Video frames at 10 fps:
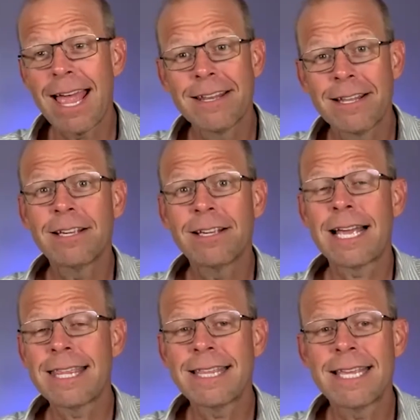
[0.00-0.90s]
And look,
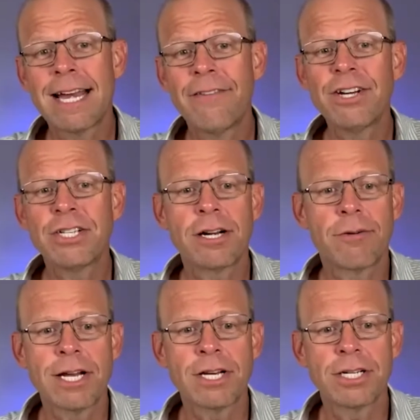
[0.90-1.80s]
I think that every
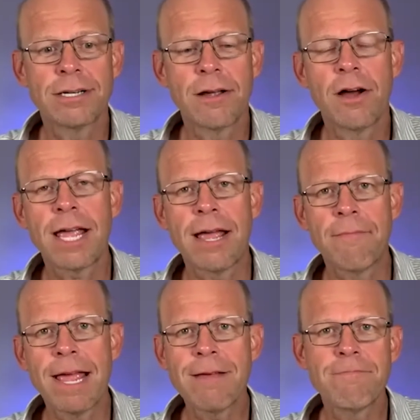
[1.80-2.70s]
generation, okay,
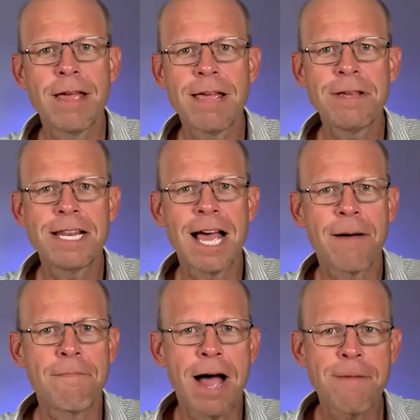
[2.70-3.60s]
may, maybe
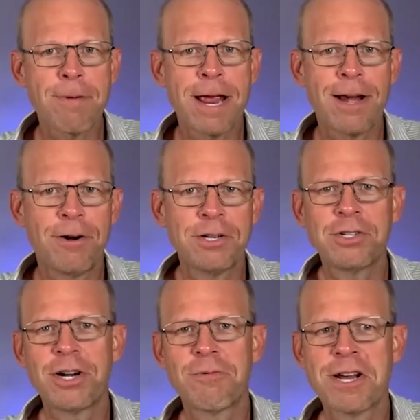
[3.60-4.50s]
not my parents'
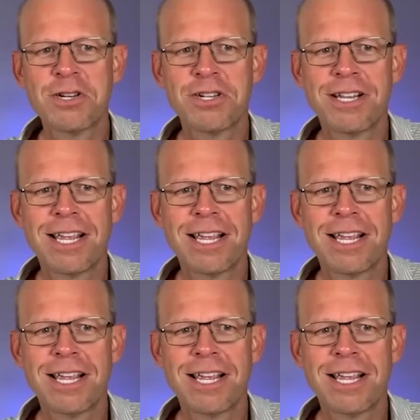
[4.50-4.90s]
generation.